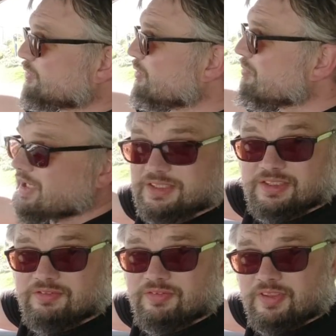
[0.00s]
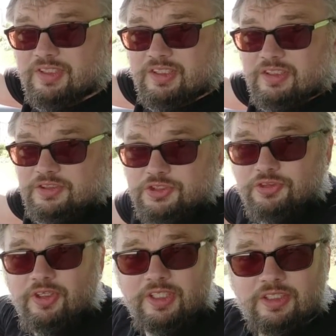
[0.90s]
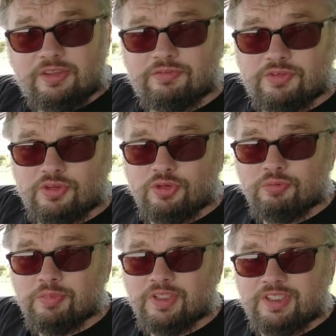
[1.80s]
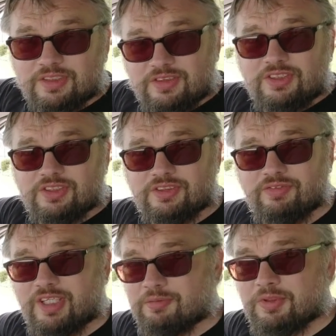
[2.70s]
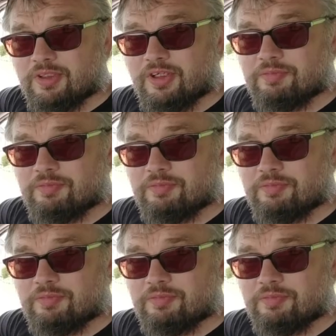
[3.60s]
to a massive triangle of doom. T-shirts available at